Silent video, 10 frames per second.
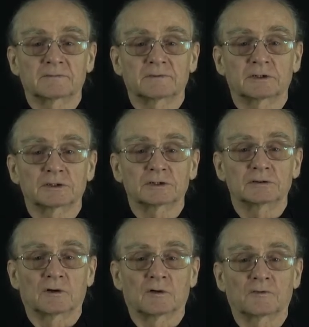
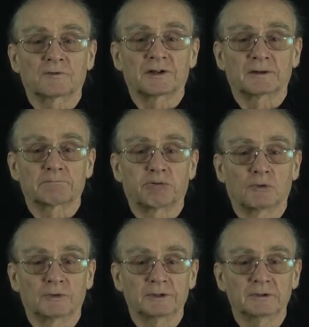deviation of that
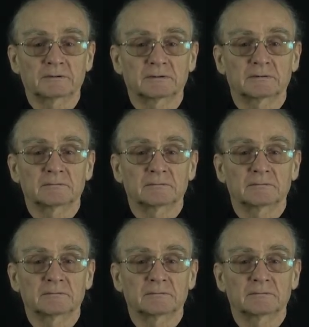point,